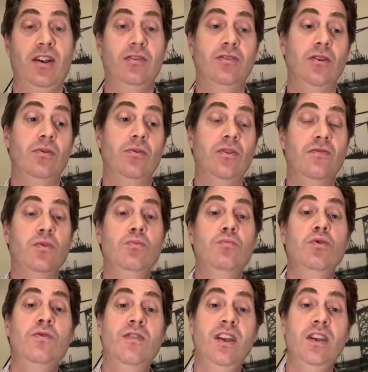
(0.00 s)
So if you
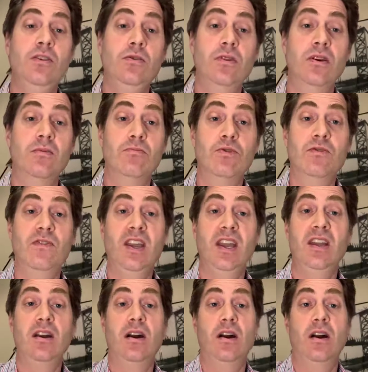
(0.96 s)
move in, you can move
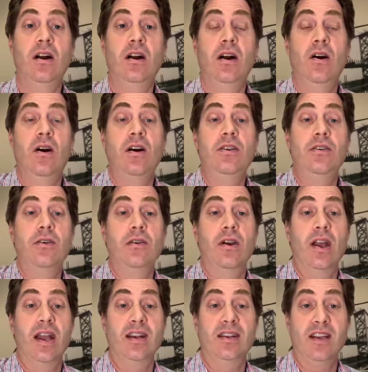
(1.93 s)
in under
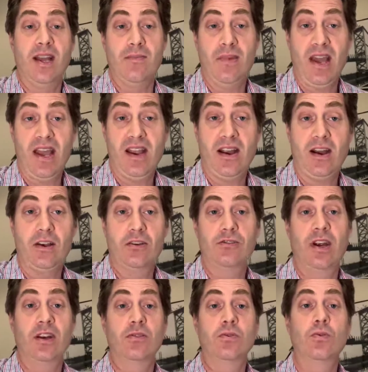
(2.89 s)
a Type A
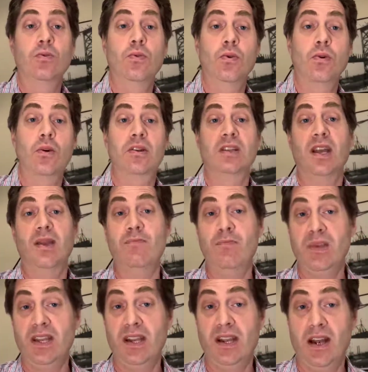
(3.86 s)
contract or a Type
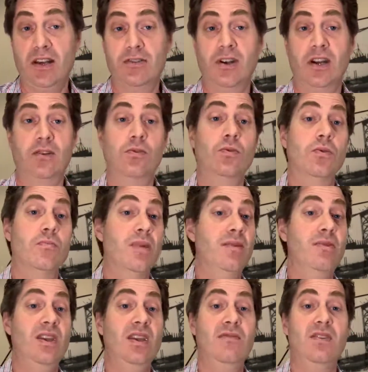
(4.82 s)
B contract or
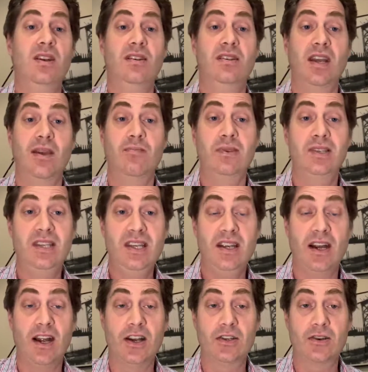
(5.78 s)
maybe even a Type C
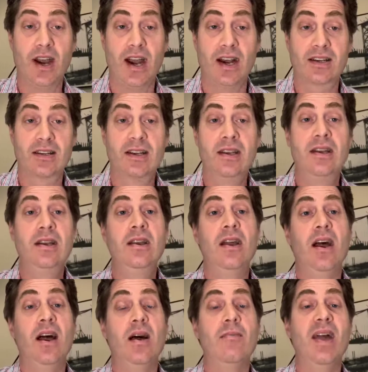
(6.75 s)
contract,
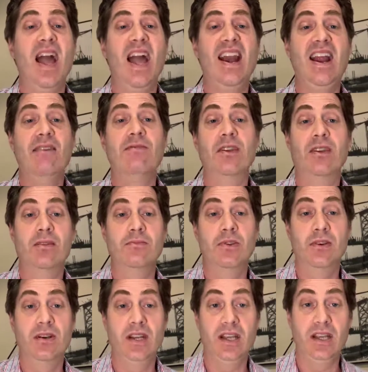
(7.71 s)
and every
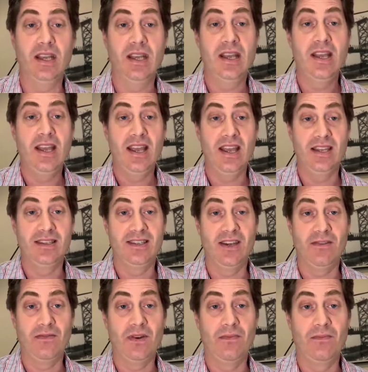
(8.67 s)
community is
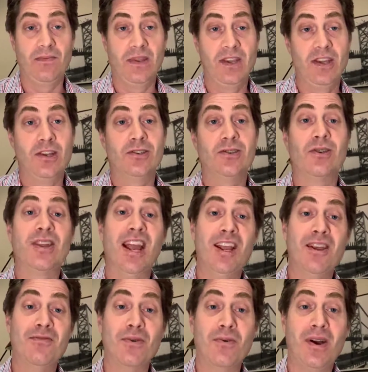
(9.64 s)
different. So thank
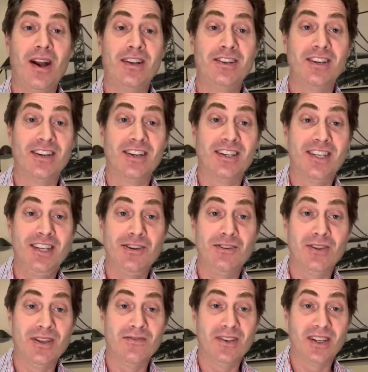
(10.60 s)
you for watching Senior
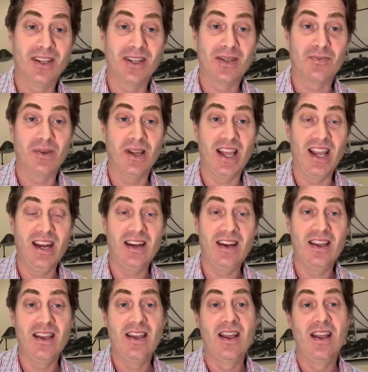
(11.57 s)
Living Explained.
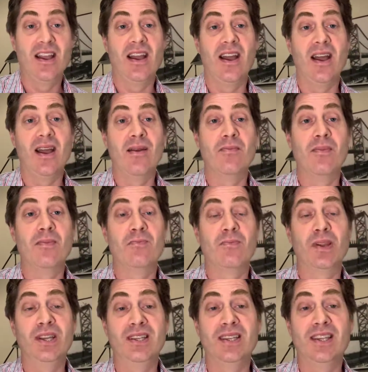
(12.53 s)

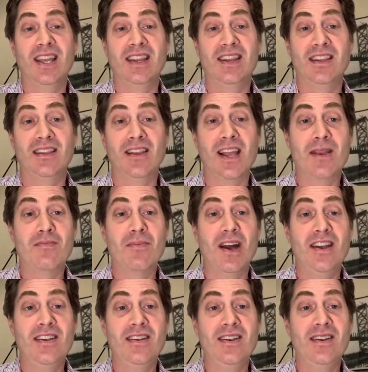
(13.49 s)
Please hit the like
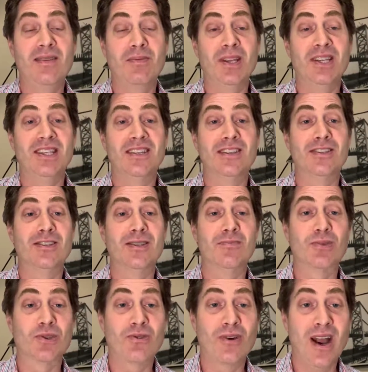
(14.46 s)
button, please hit the
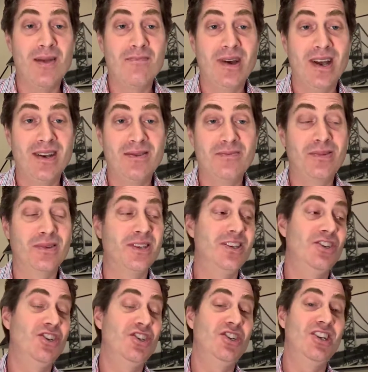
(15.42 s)
subscribe button, please
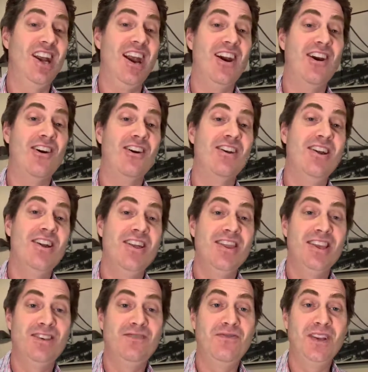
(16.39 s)
share
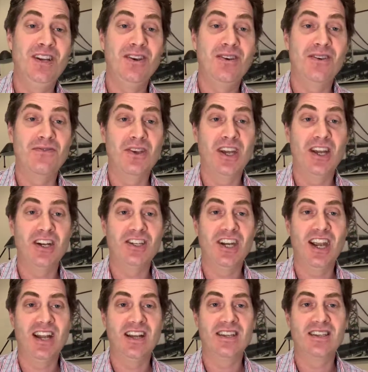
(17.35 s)
this video if you get a
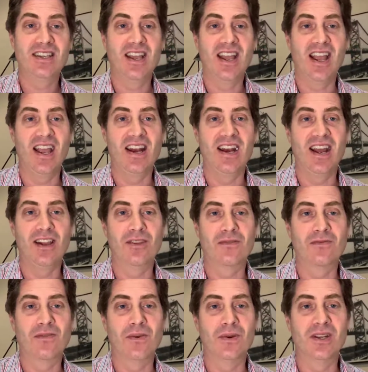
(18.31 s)
chance, and I look
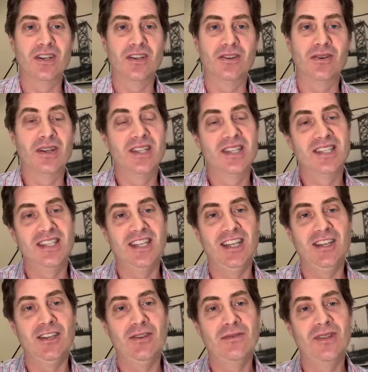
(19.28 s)
forward to
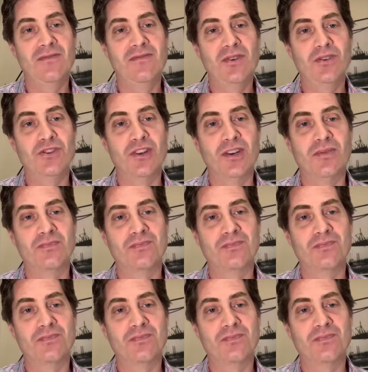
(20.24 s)
seeing you in the future.